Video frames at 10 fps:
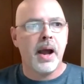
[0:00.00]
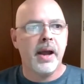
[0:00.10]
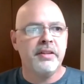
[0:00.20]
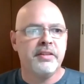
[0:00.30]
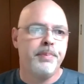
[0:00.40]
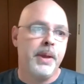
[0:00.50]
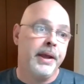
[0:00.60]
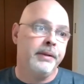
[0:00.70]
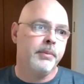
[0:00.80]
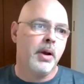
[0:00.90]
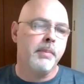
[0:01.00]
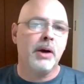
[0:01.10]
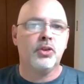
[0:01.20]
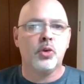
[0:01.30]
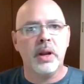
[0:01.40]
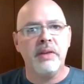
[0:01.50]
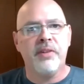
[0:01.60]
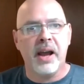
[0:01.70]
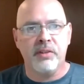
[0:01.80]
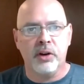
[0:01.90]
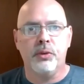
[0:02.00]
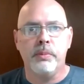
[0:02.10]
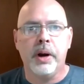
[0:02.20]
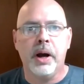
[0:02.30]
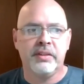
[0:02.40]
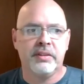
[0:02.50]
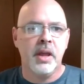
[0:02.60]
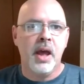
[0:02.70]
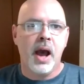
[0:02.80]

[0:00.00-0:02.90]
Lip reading: I spent about $2,500